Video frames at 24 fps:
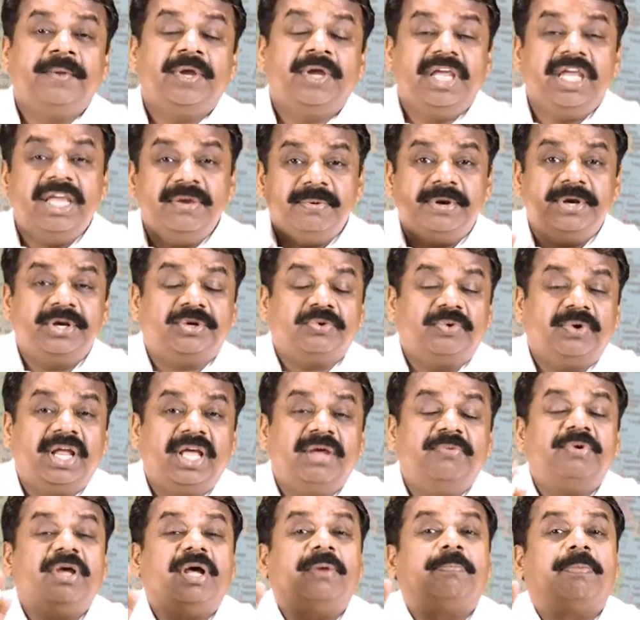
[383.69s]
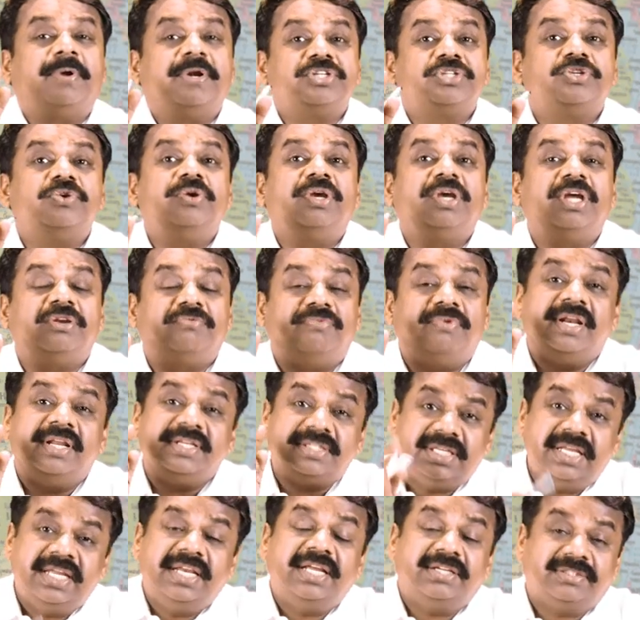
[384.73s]
Even today, we are pursuing it very
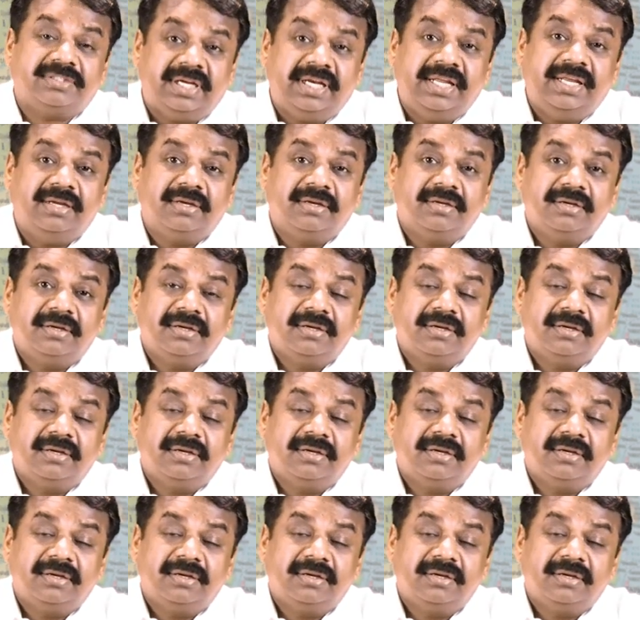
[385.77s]
seriously.